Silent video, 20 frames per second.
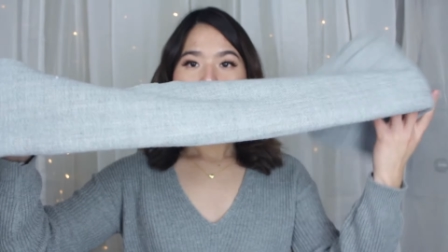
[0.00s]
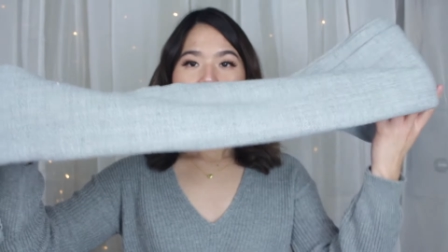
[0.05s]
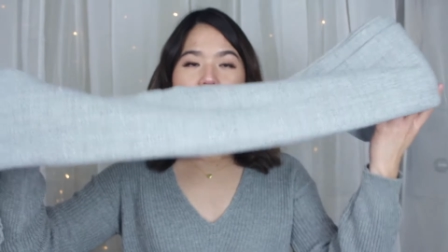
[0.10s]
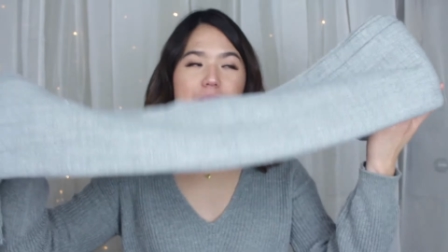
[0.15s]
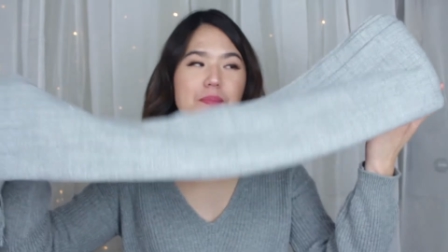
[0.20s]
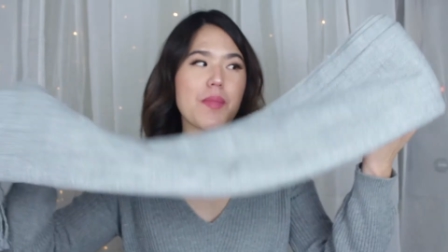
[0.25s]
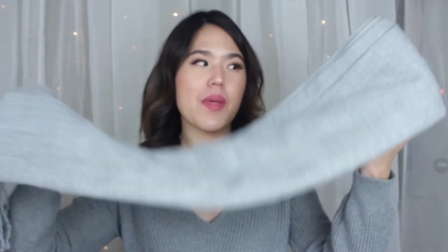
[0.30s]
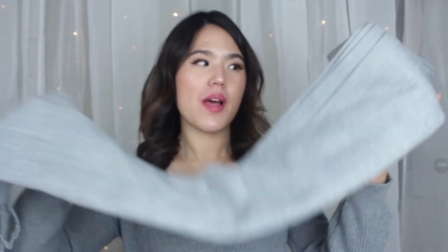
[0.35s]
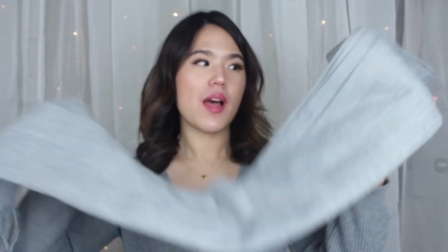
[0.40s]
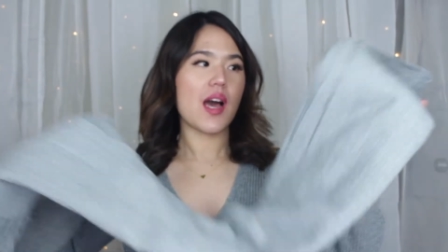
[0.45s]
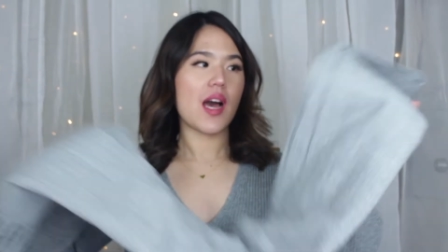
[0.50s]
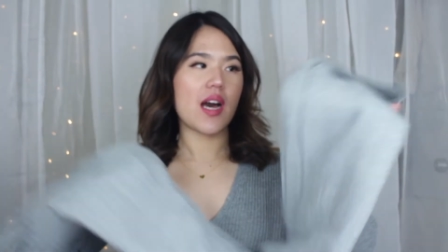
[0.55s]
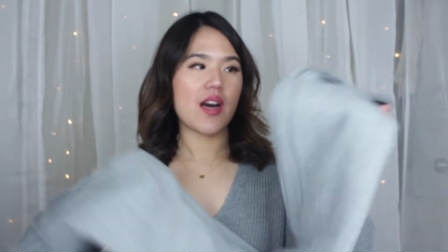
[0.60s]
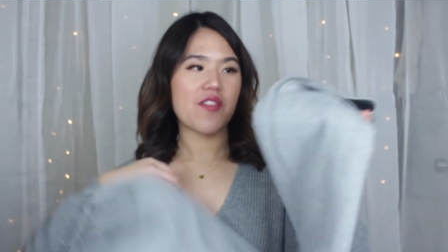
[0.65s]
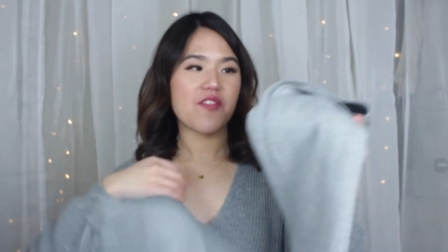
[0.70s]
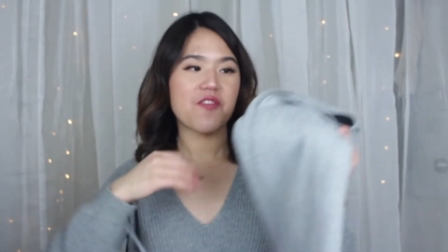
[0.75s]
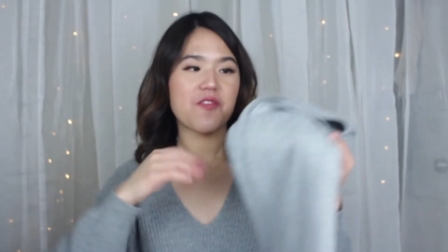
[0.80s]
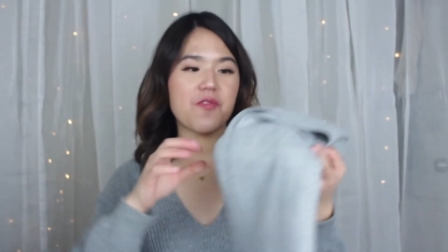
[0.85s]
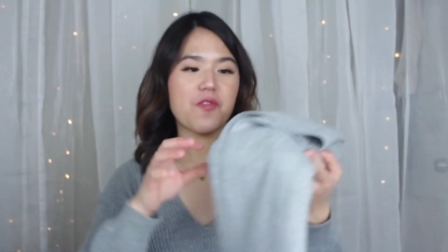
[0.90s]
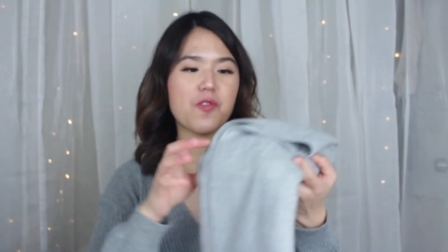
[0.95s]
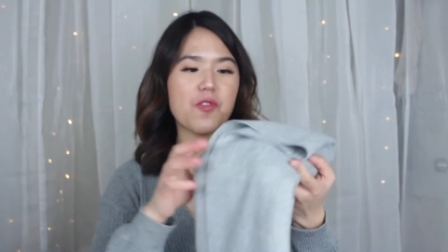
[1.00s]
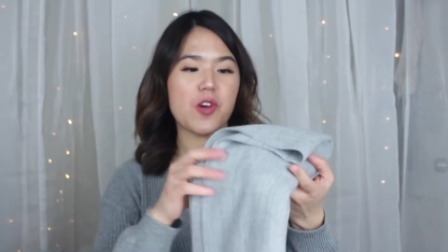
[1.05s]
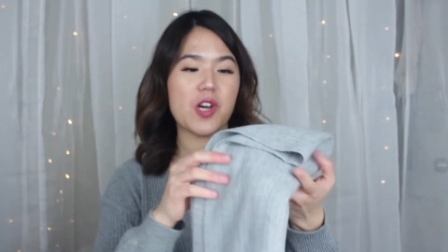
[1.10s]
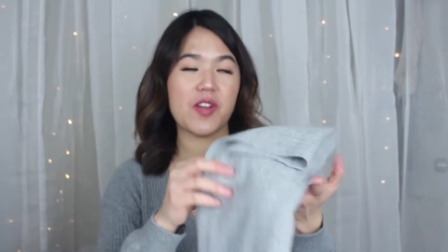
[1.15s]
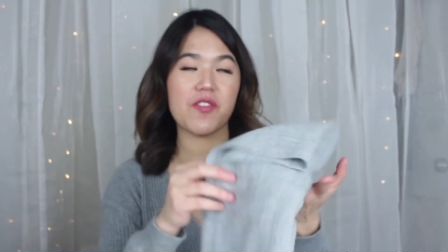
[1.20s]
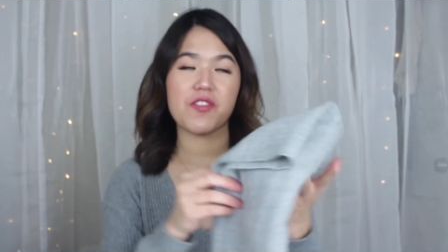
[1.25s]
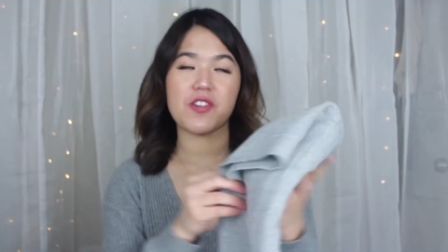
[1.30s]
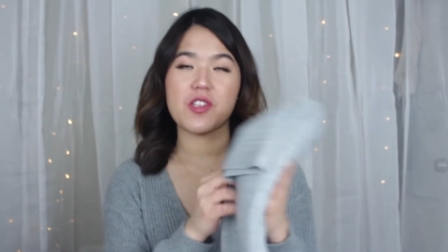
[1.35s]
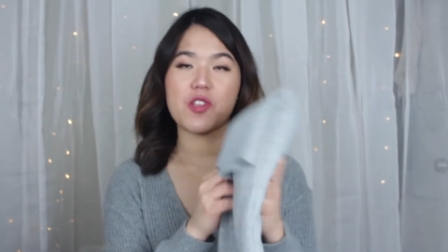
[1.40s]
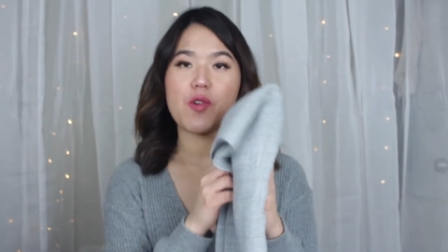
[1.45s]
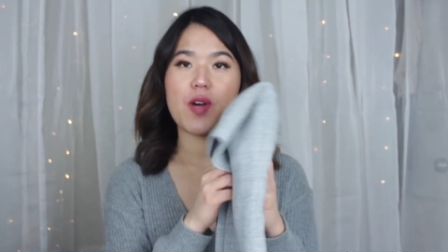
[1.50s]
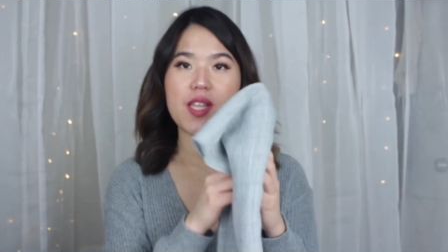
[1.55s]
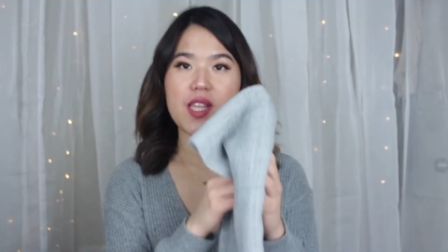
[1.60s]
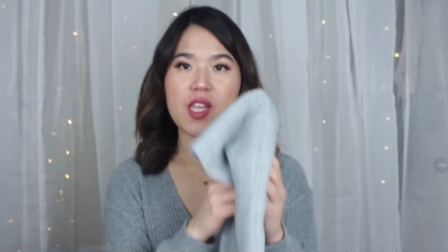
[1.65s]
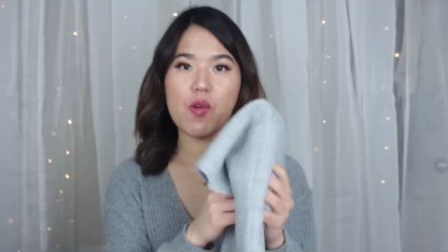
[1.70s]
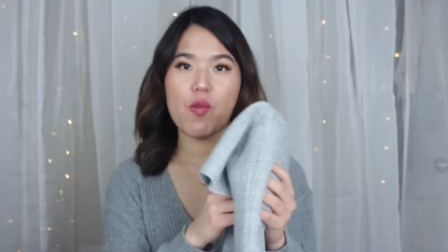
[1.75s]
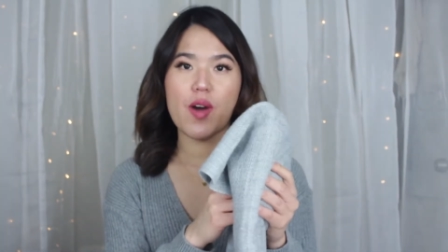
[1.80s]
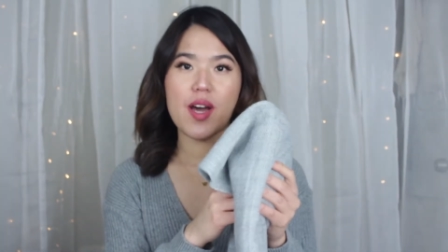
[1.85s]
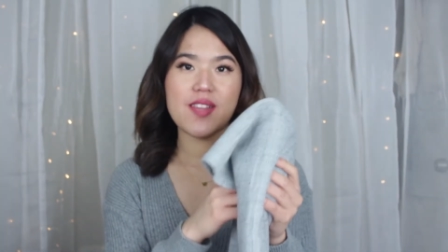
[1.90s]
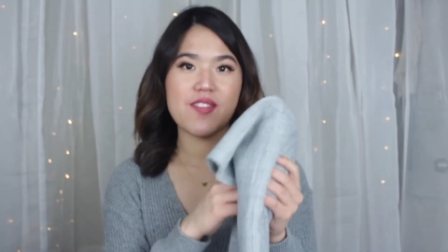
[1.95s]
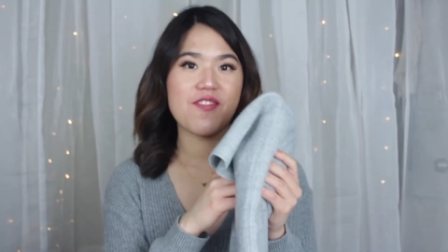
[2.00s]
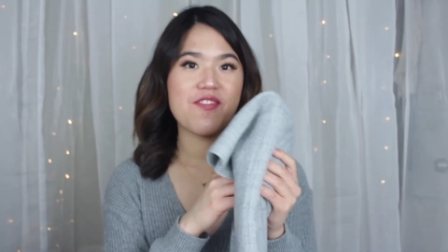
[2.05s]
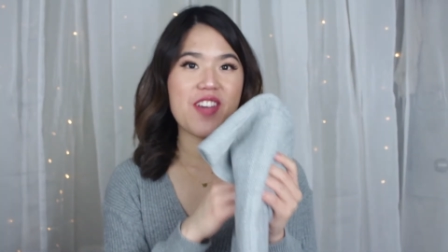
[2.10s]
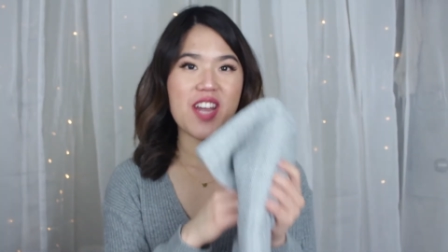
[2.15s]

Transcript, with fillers: um, uh, Forever twenty-one,